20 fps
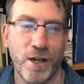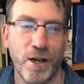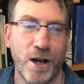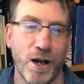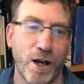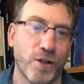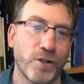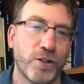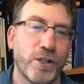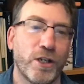I
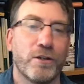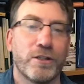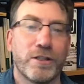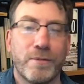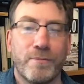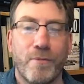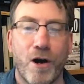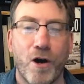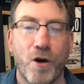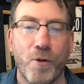can sell you some of
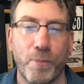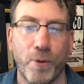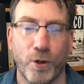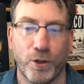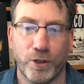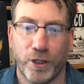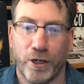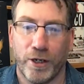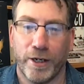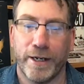my old books.
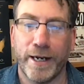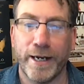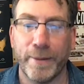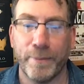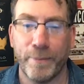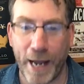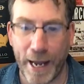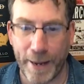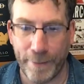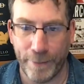I don't need any
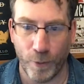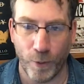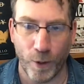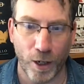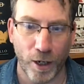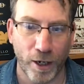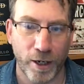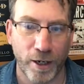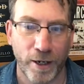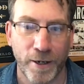
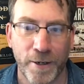paperwork.